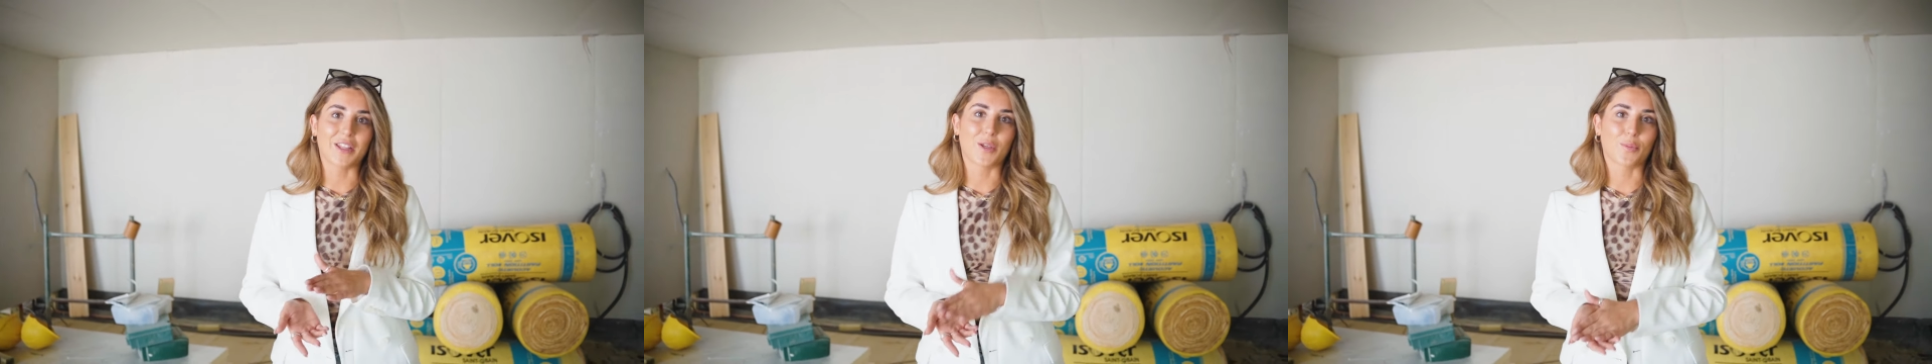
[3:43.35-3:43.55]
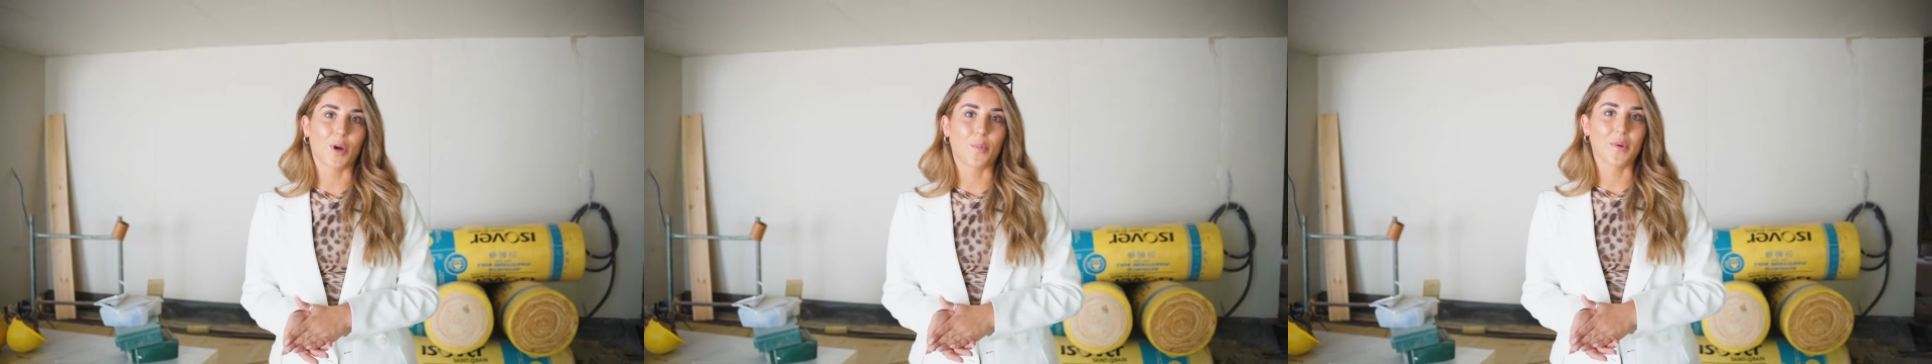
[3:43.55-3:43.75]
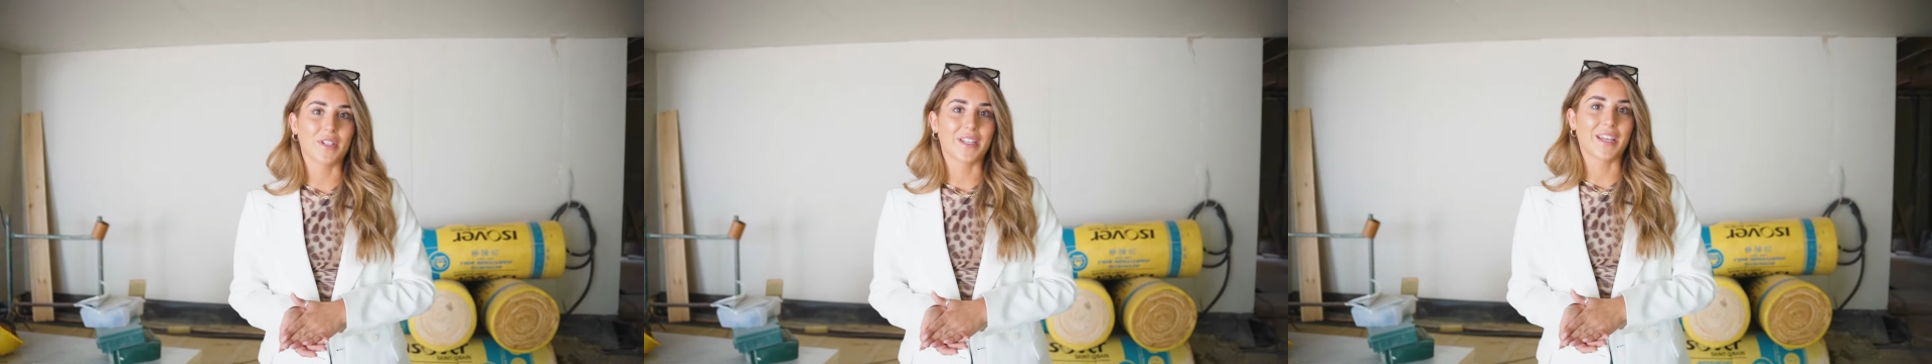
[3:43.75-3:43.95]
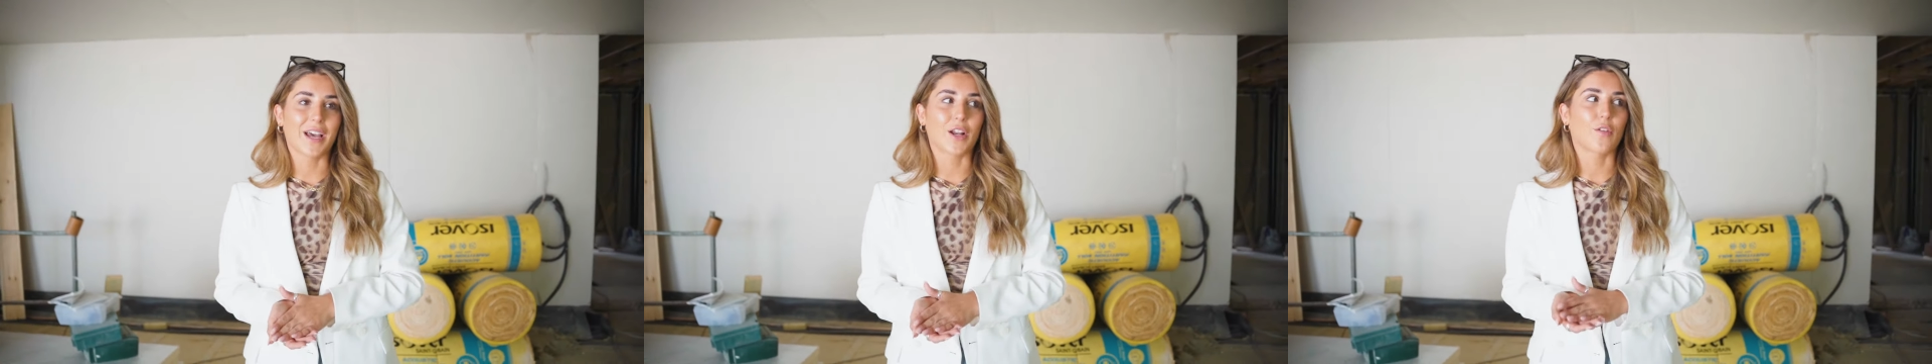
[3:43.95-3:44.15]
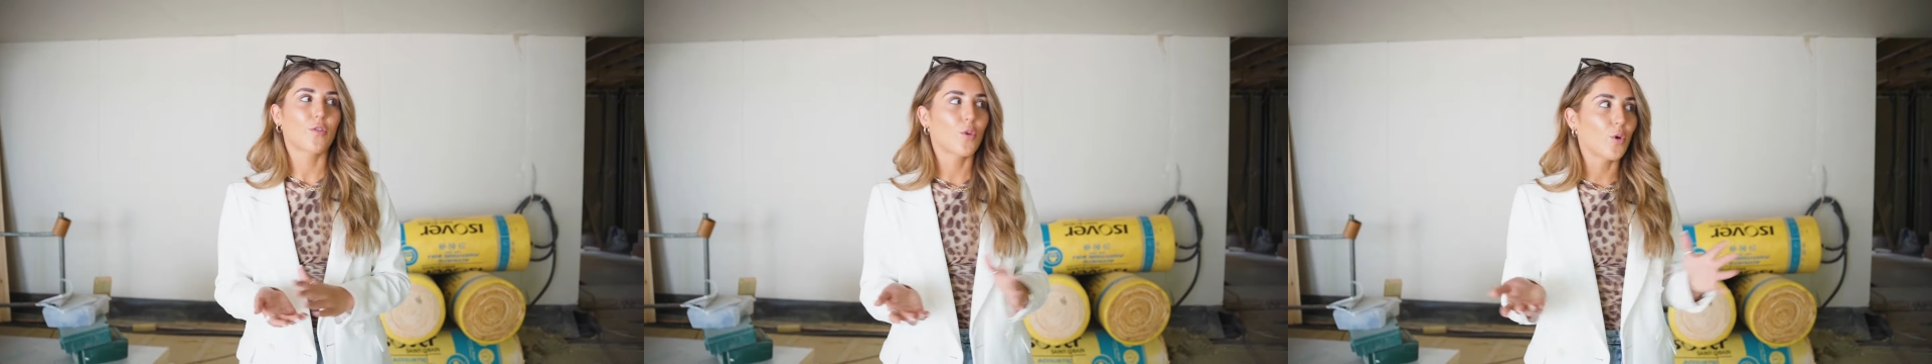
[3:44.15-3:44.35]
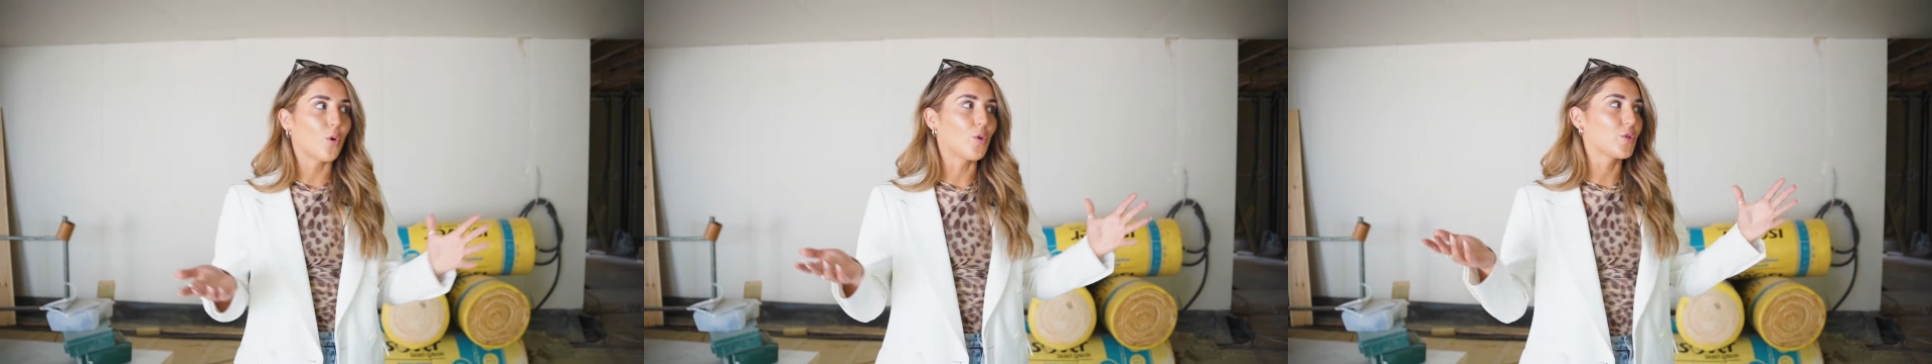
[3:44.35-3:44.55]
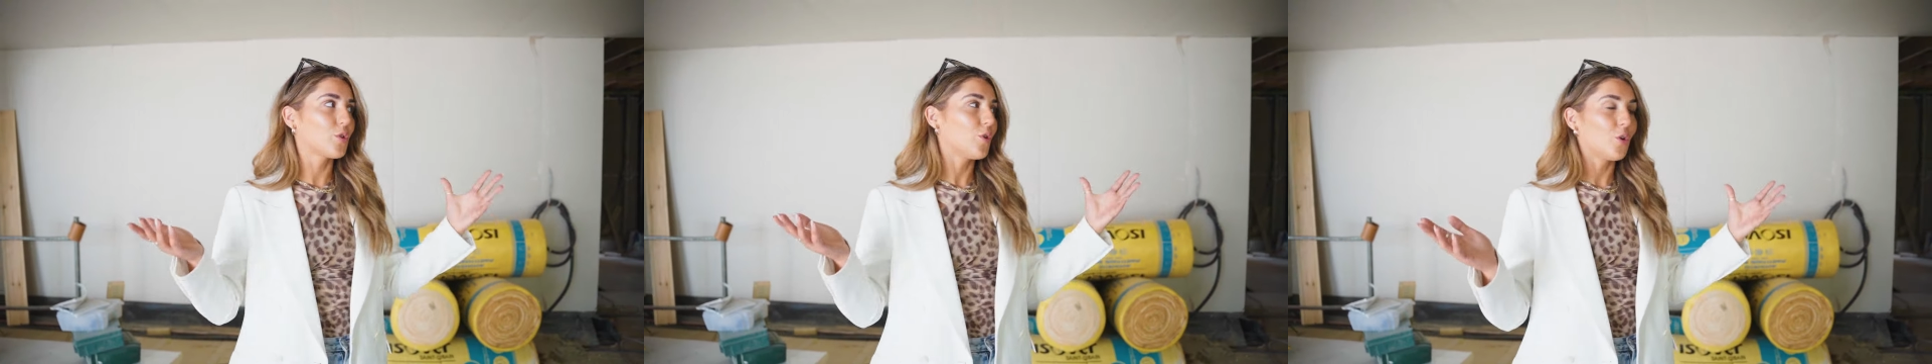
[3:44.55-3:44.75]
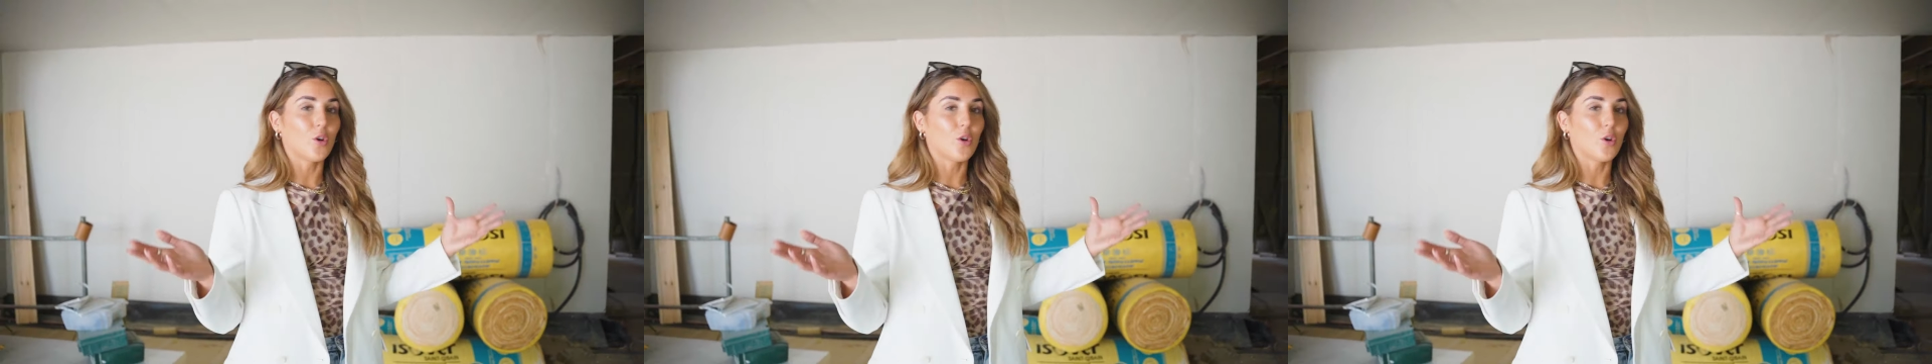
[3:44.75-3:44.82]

in the property, and of course,